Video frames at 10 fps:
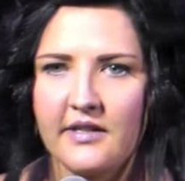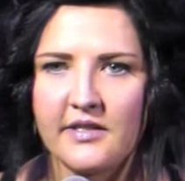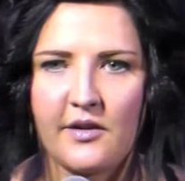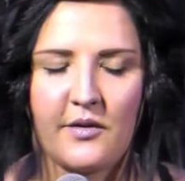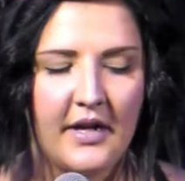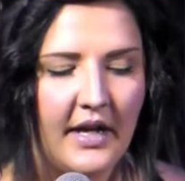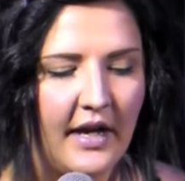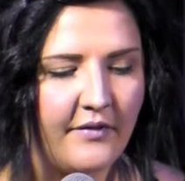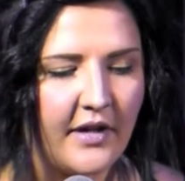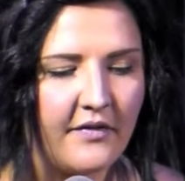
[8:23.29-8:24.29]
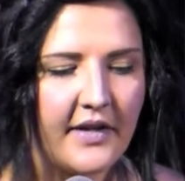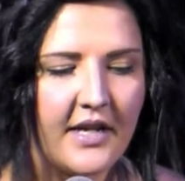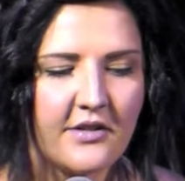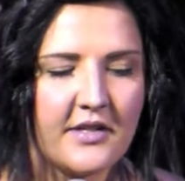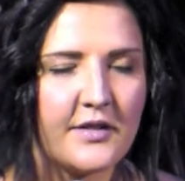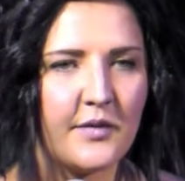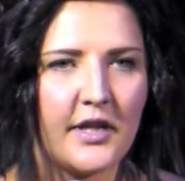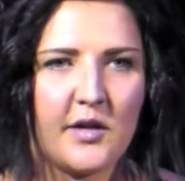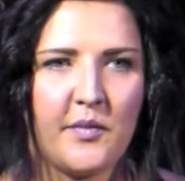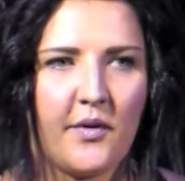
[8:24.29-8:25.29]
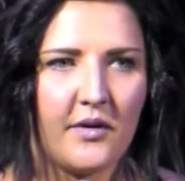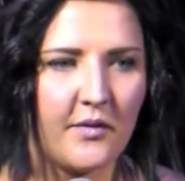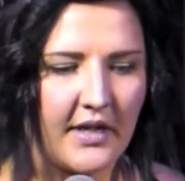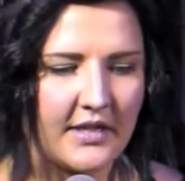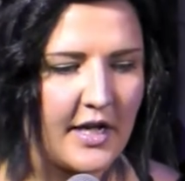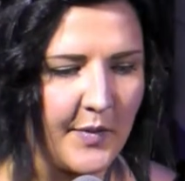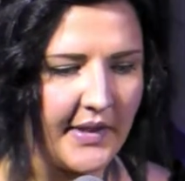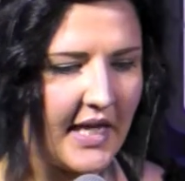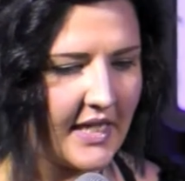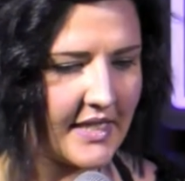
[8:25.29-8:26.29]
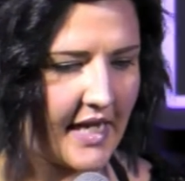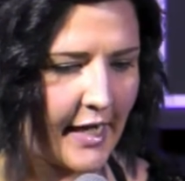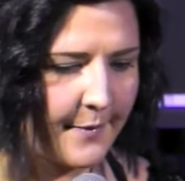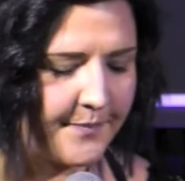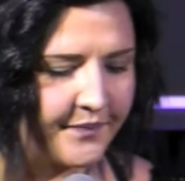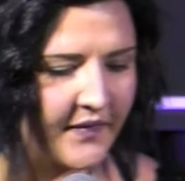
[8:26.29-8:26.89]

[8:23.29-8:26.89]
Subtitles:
So verification is really important. We're going to talk about that in a second.